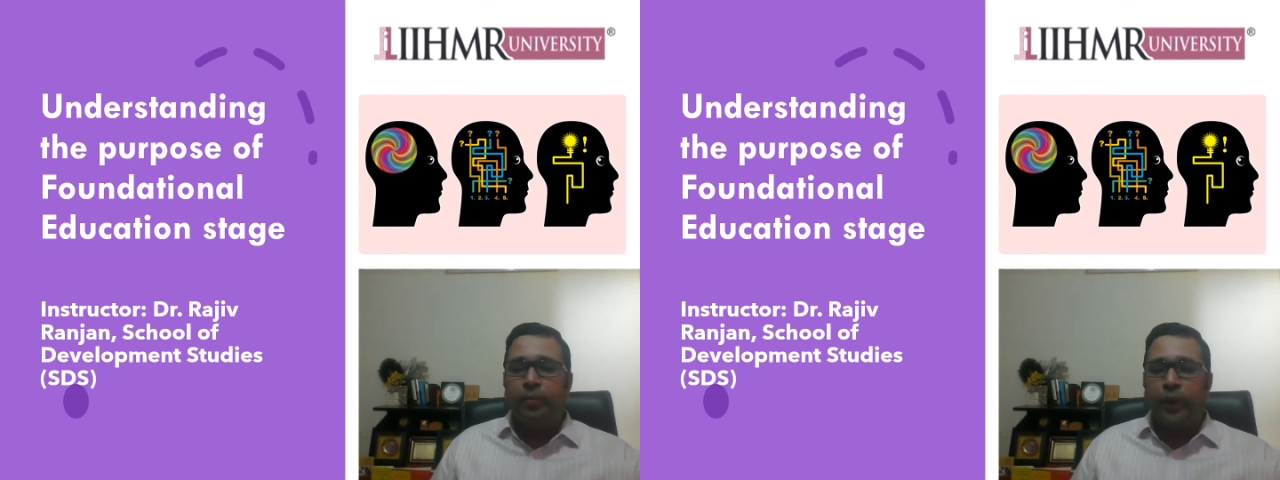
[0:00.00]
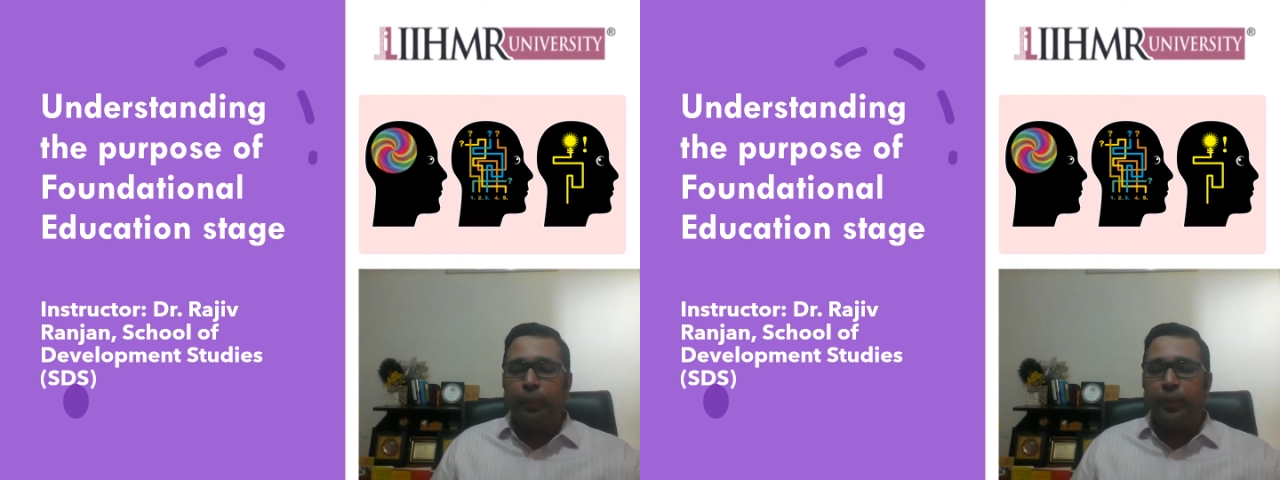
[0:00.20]

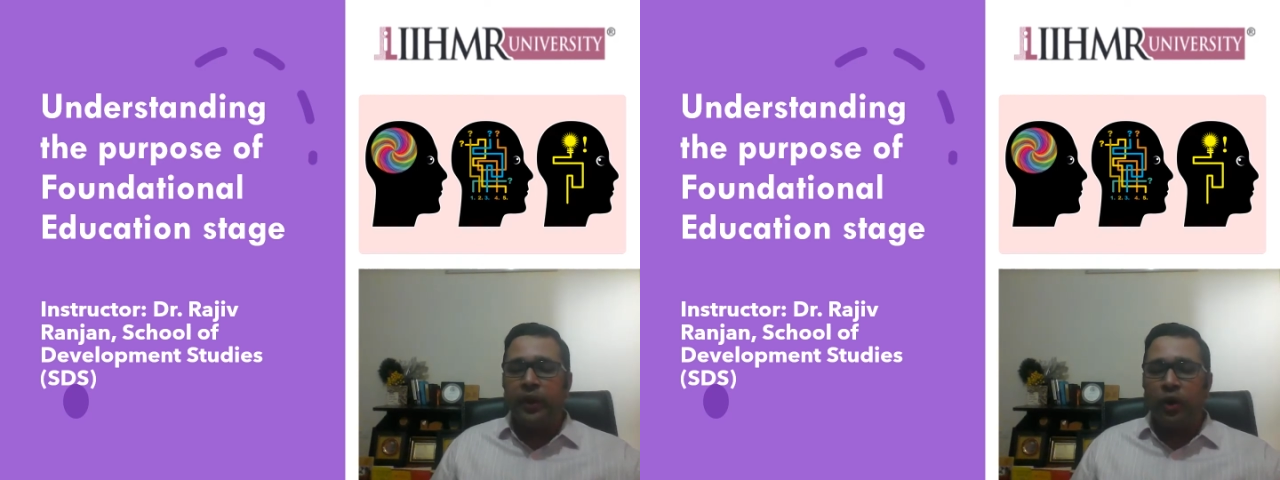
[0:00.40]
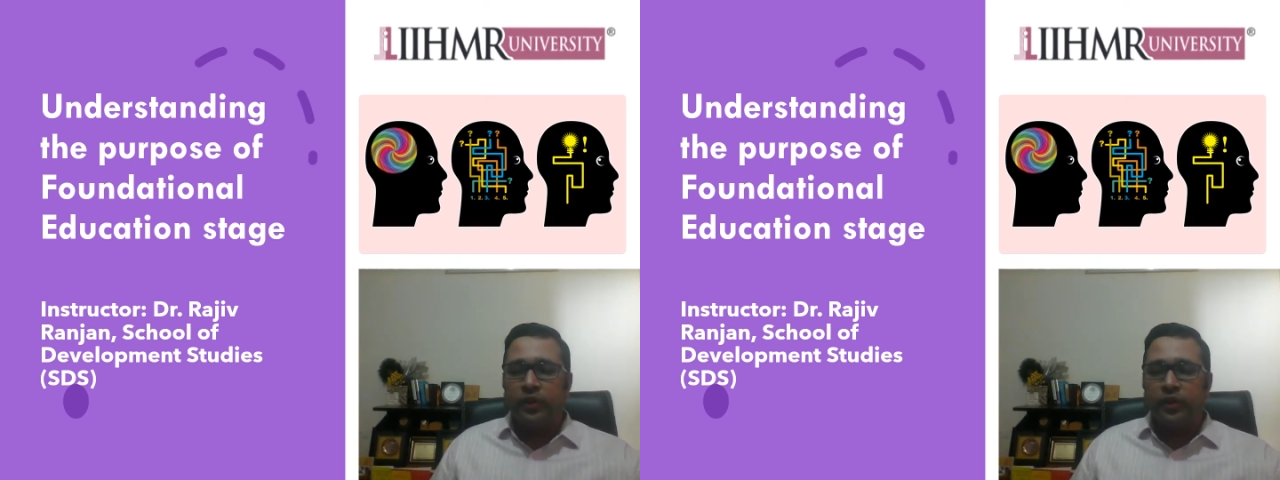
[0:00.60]

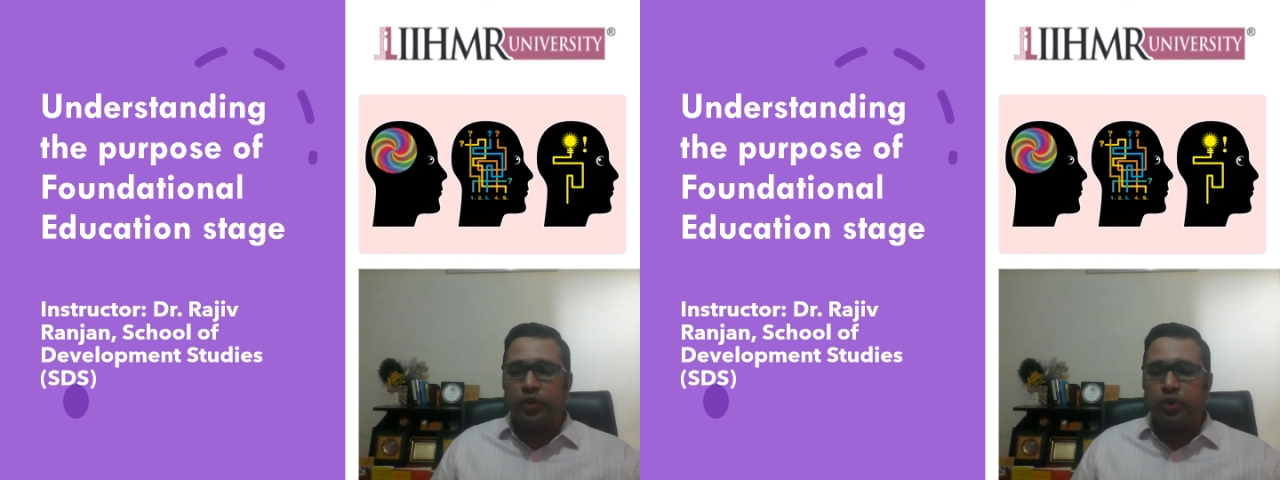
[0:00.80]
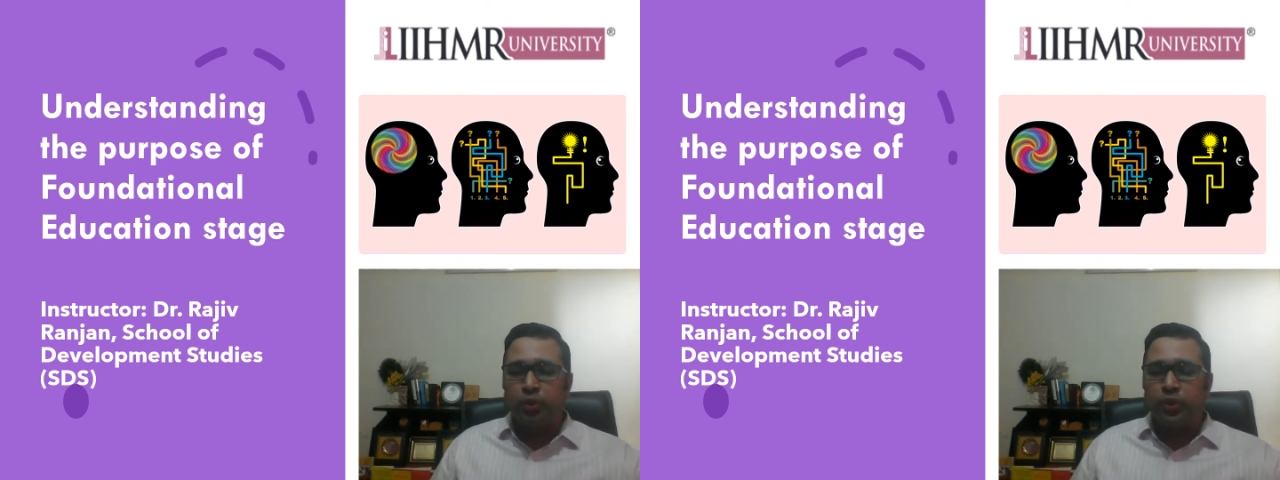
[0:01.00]
pupil or the
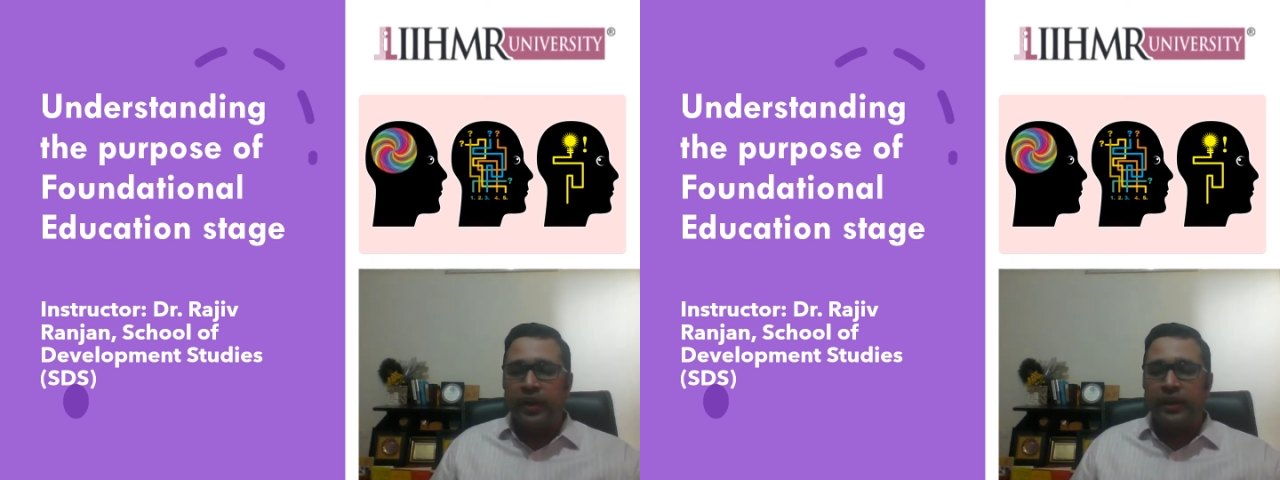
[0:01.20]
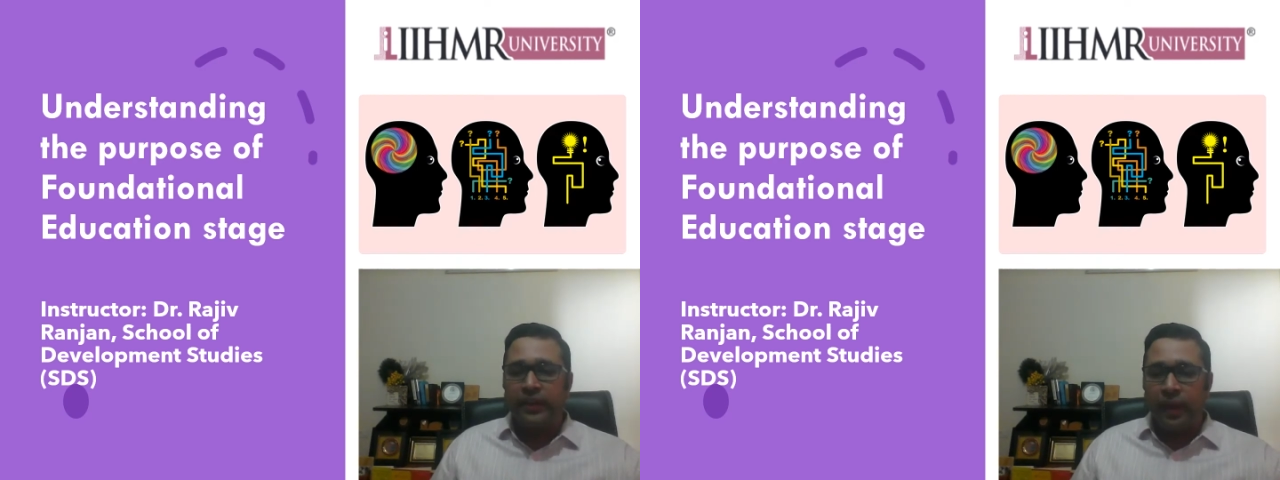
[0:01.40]

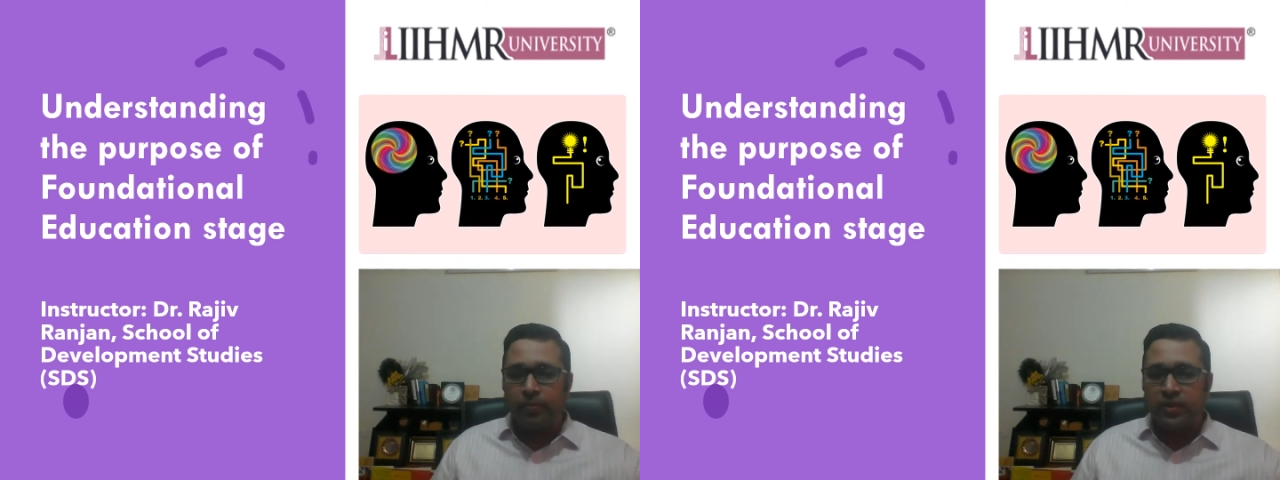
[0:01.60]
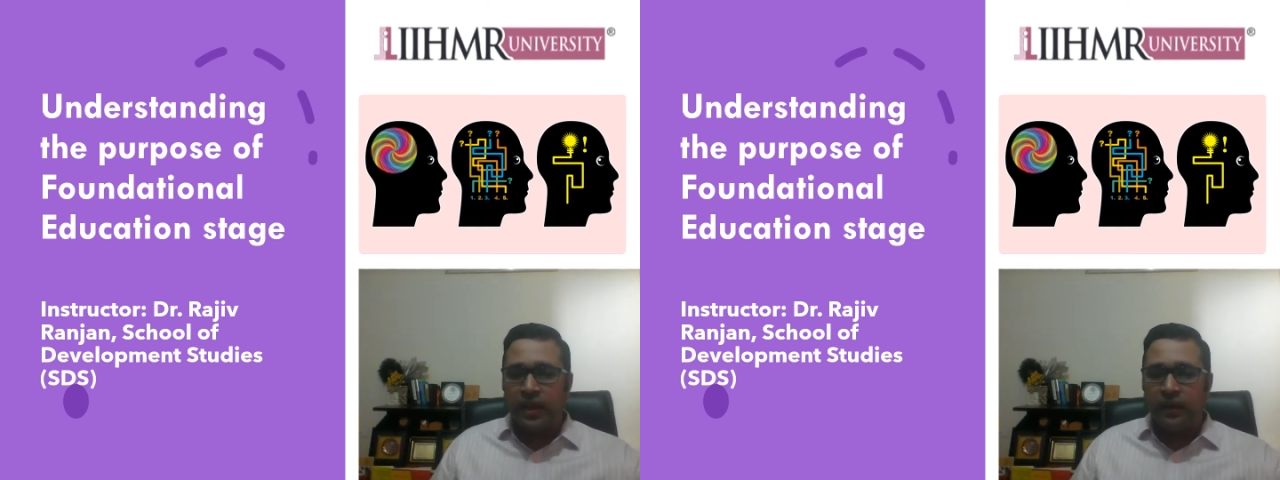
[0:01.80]
student
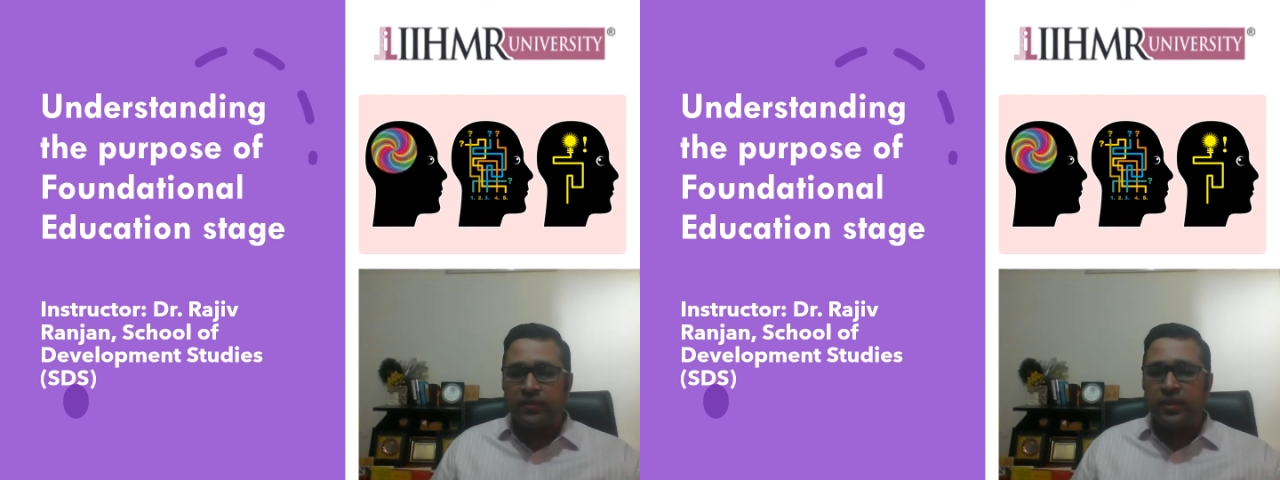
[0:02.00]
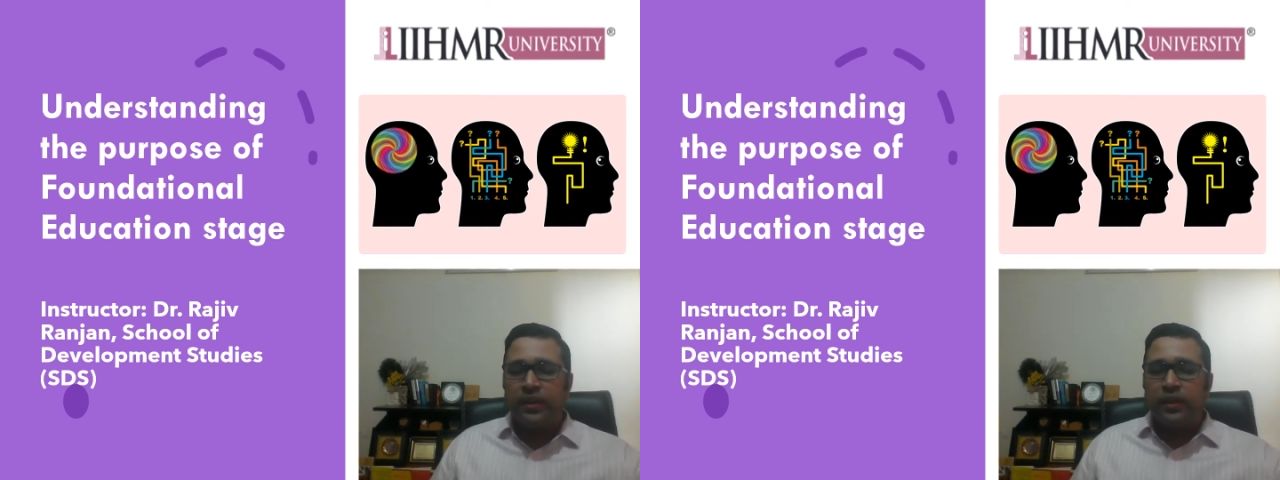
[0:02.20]
themselves.